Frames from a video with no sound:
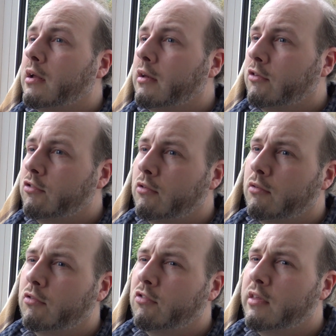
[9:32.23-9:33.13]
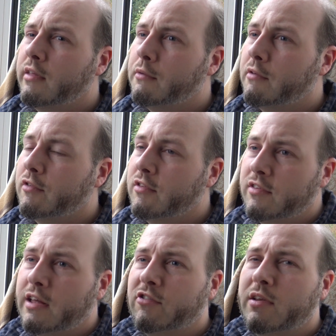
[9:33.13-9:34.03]
And as soon as you see that reference,
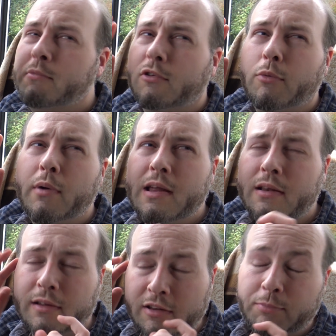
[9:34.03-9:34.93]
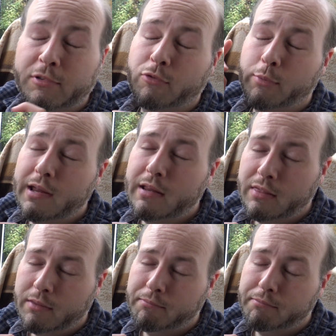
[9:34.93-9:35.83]
it's actually between
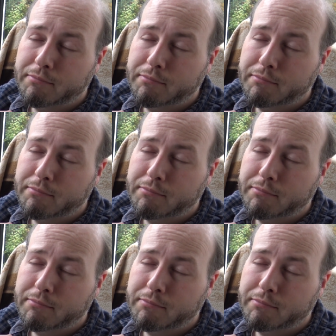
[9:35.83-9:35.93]
the